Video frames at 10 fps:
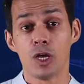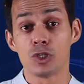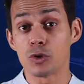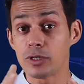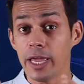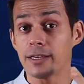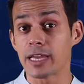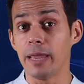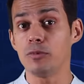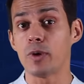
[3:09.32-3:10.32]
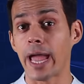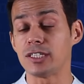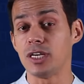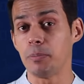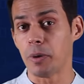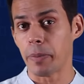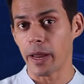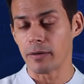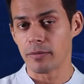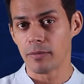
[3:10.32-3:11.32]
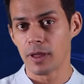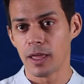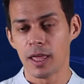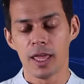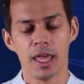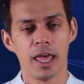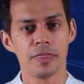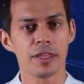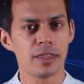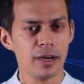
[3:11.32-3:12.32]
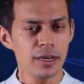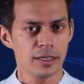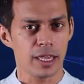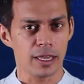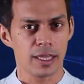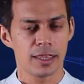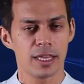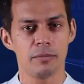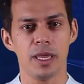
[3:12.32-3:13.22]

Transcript: So take time to actually prepare. The third thing that